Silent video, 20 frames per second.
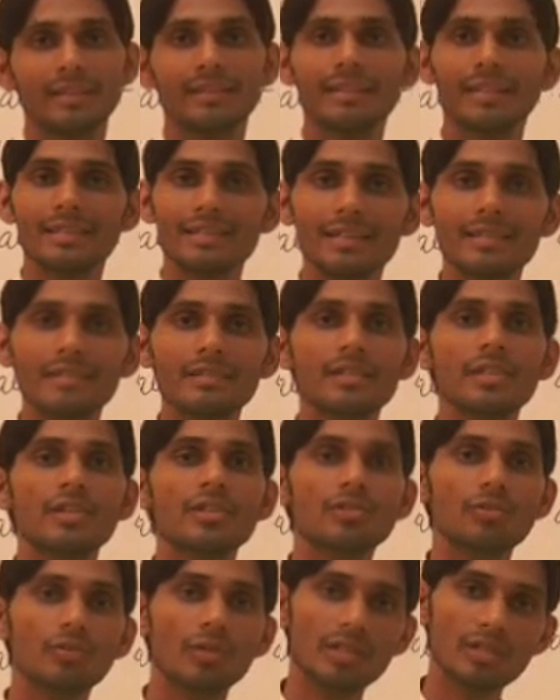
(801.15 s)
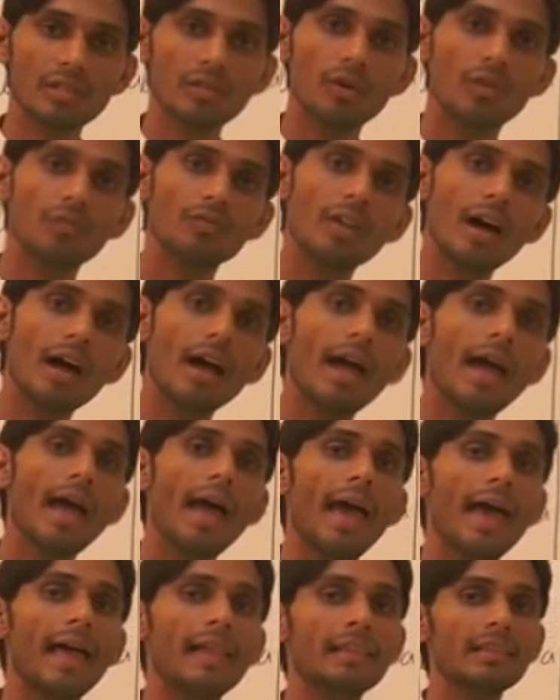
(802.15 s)
in the sense restoration of the
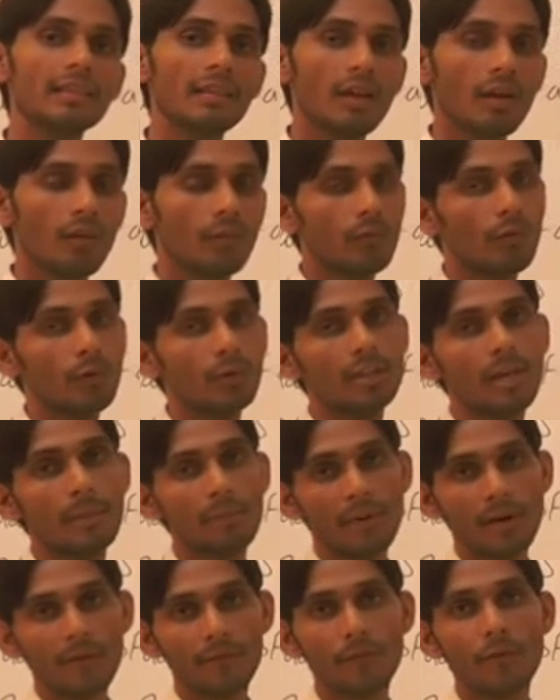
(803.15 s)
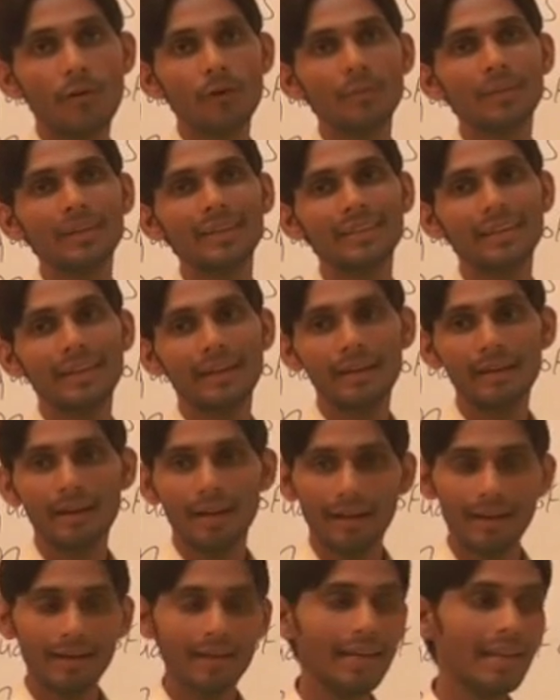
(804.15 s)
health for the performing their
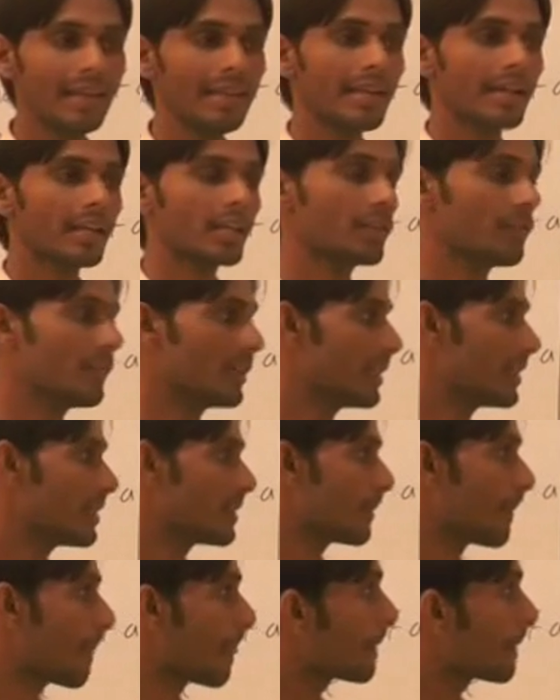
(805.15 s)
daily activities.